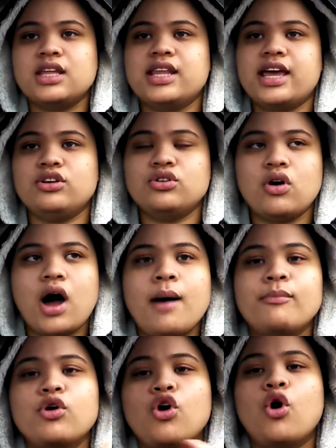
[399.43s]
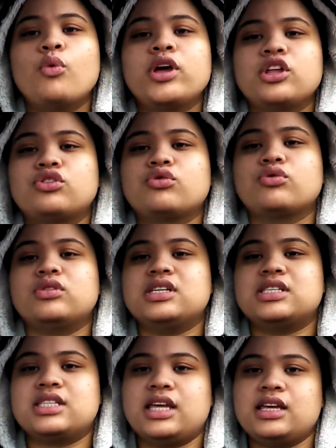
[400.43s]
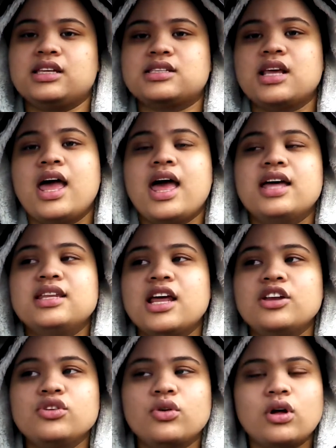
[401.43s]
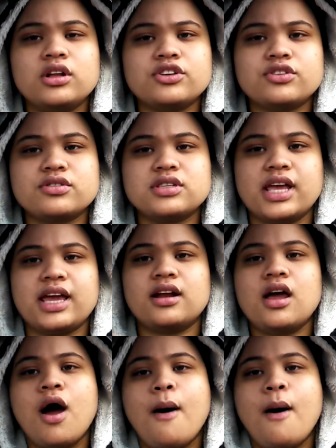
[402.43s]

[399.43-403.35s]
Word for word: that, you know, I'm going through these things and then you'll understand.